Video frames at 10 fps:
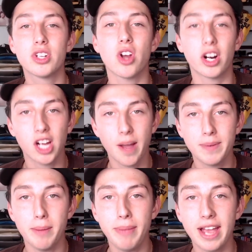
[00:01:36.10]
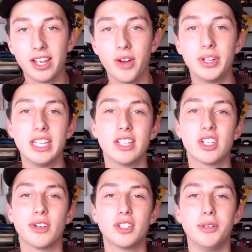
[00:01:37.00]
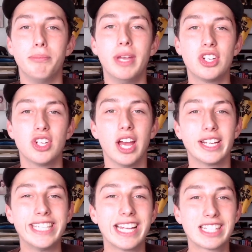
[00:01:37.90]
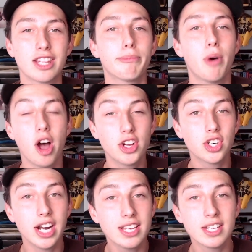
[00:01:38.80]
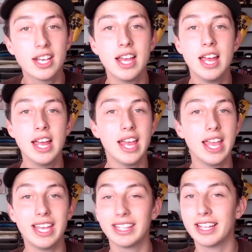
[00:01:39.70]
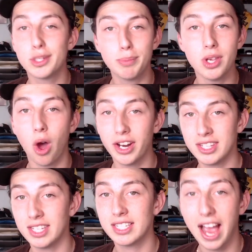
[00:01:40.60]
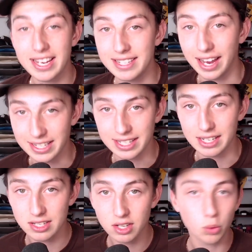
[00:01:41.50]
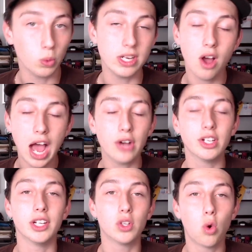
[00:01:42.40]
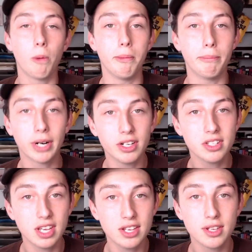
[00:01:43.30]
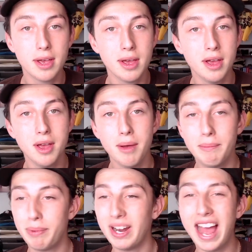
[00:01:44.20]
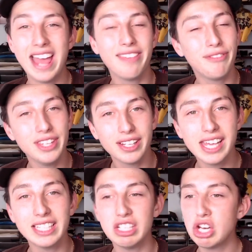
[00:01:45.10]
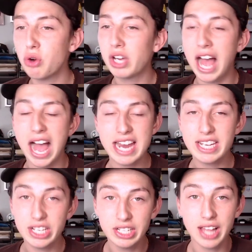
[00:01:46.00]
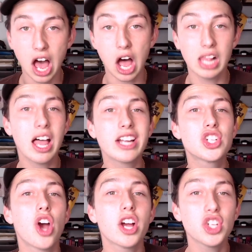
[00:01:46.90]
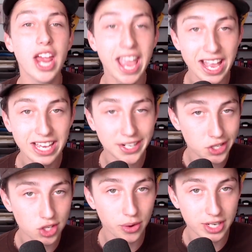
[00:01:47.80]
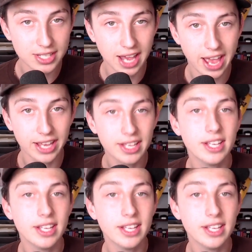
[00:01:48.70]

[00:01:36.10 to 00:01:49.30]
are coming to Petco and he is going to pitch against the Padres. And let's be honest, this guy dices. We know how good Corbin Burnes is, but I feel like, you know, kind of a la Josh Hader, so to say,